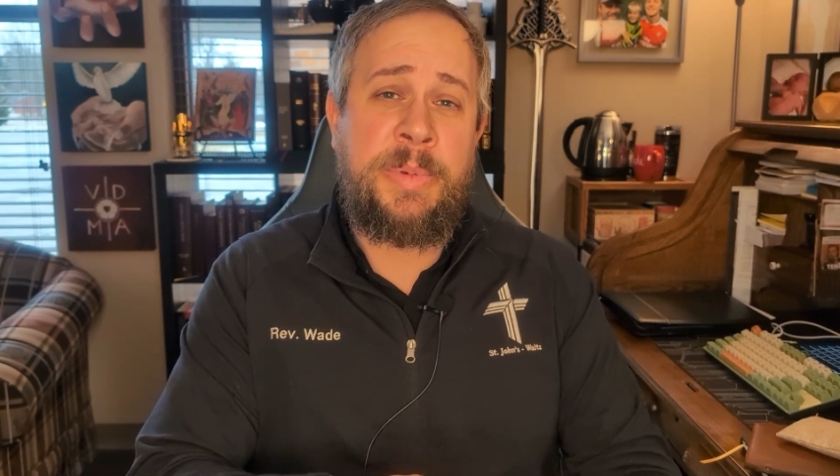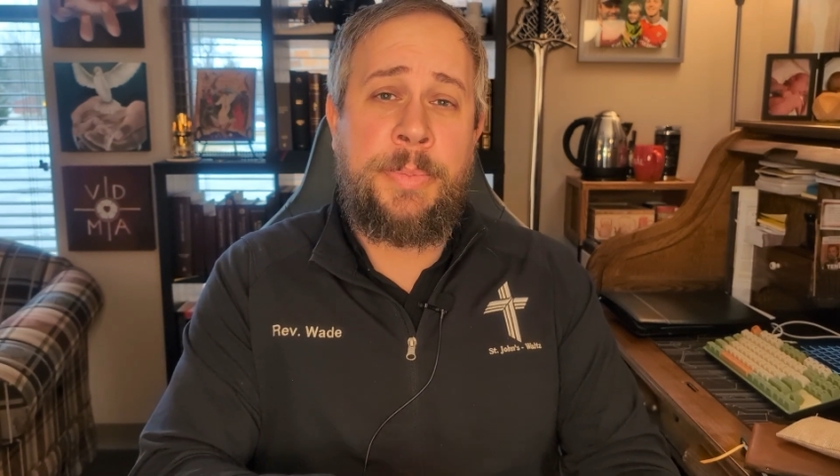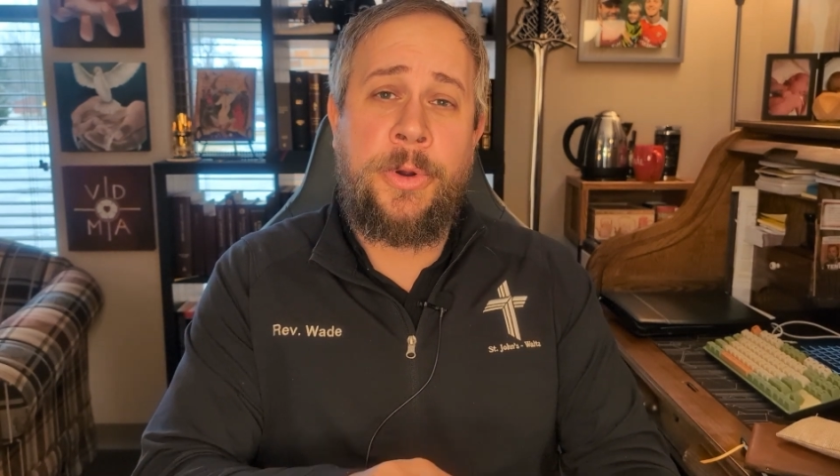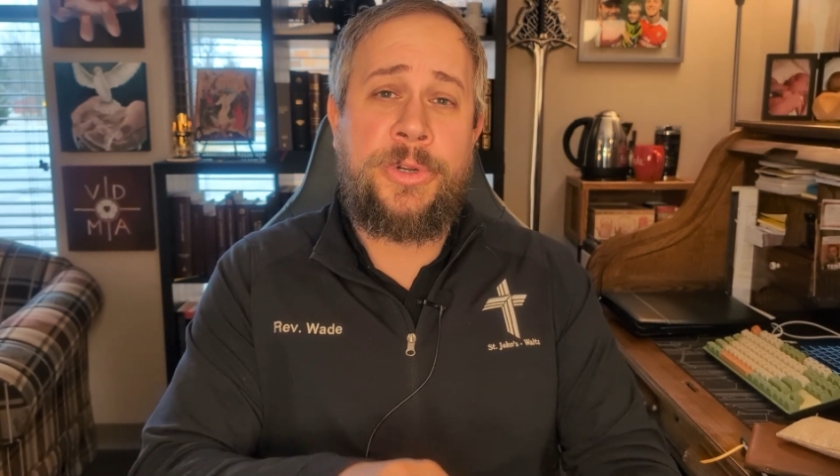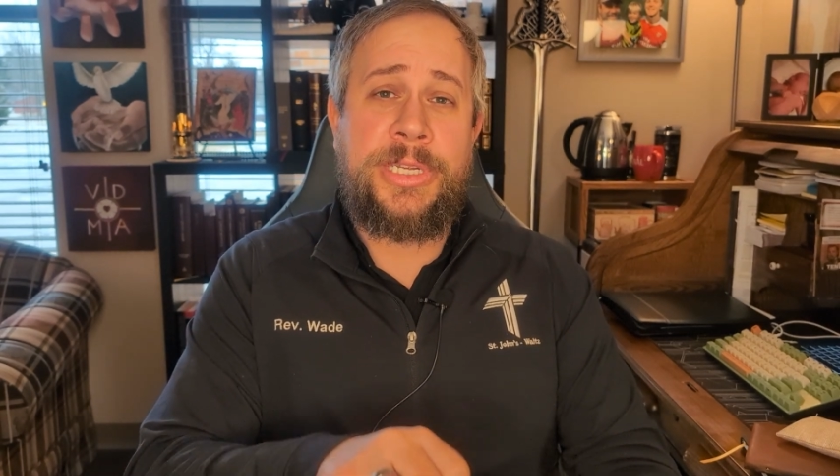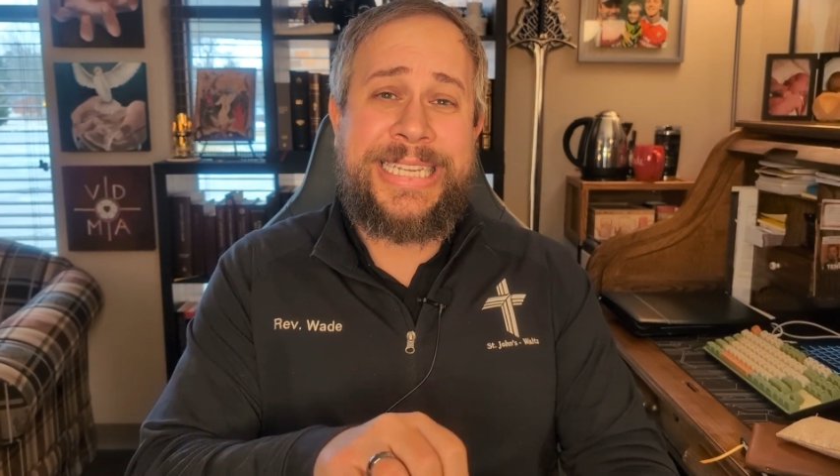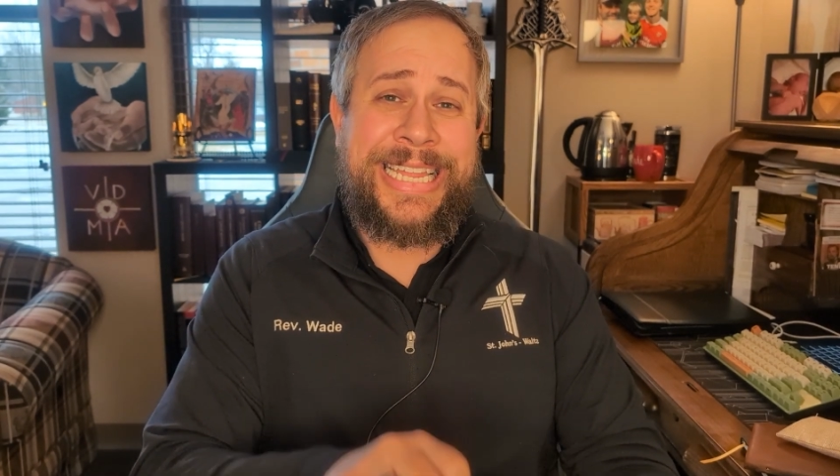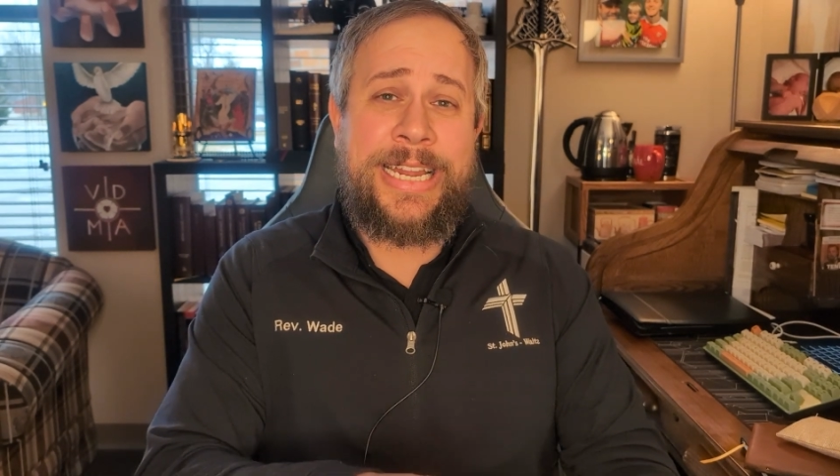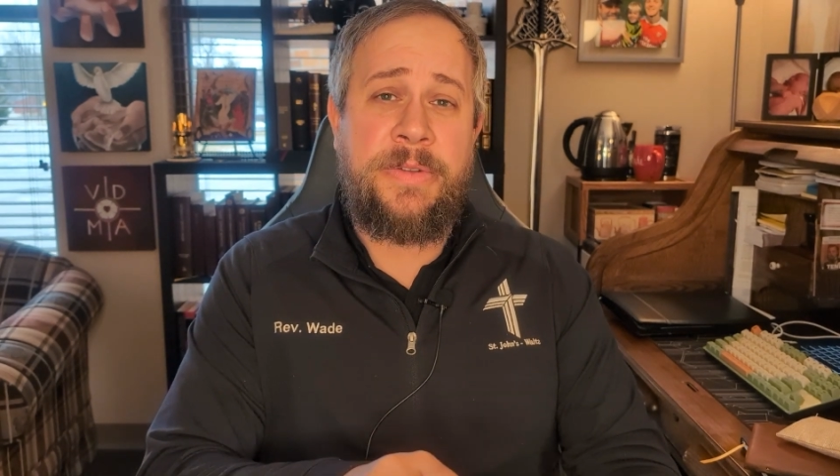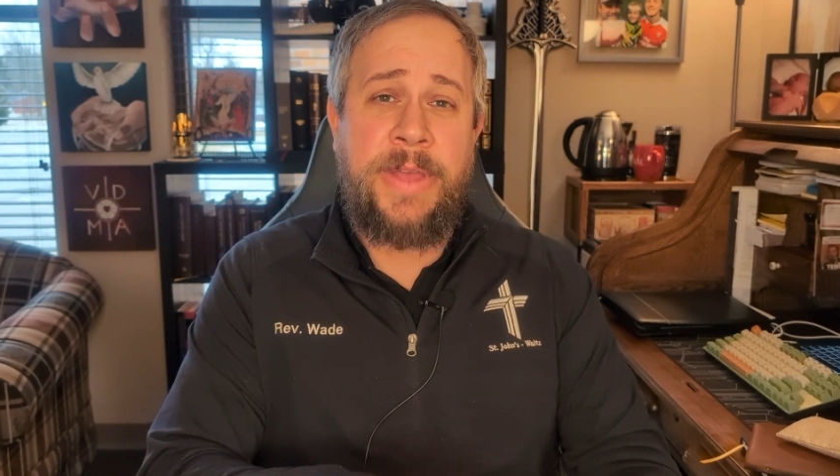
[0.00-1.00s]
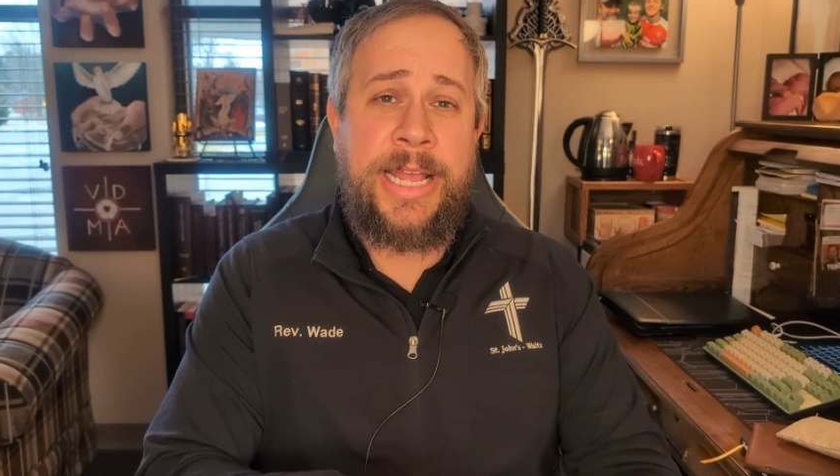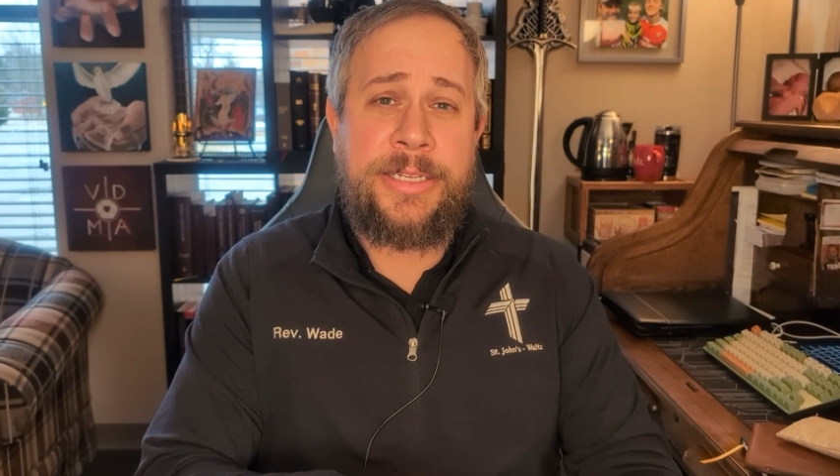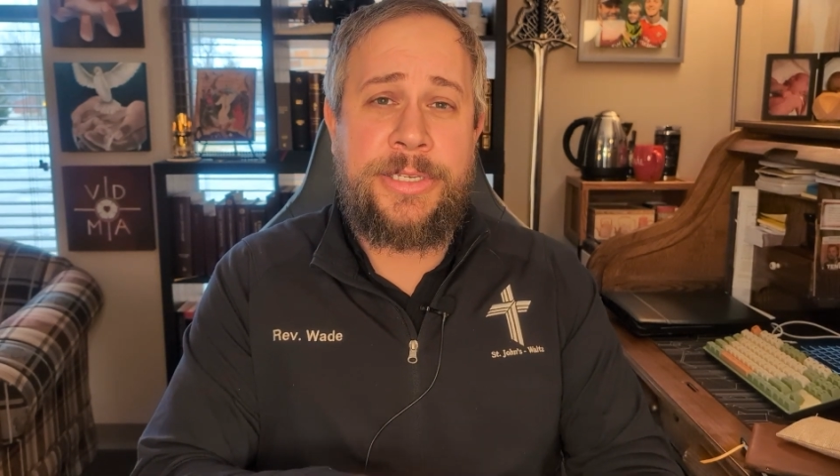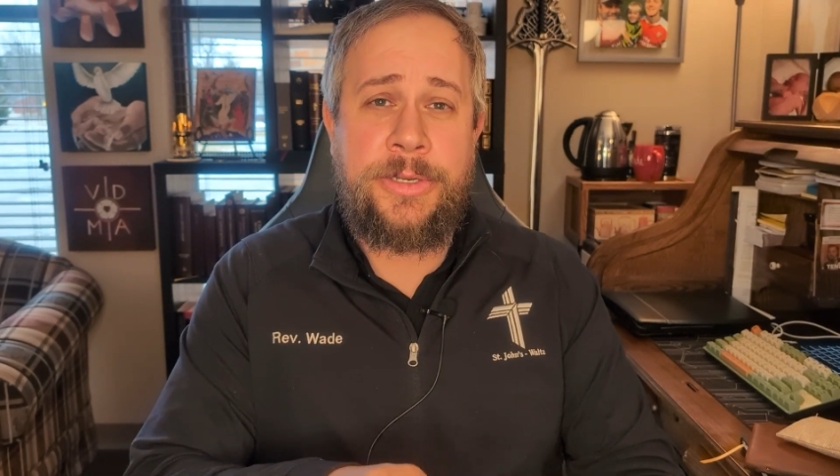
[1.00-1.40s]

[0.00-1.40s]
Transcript: be purchased in advance,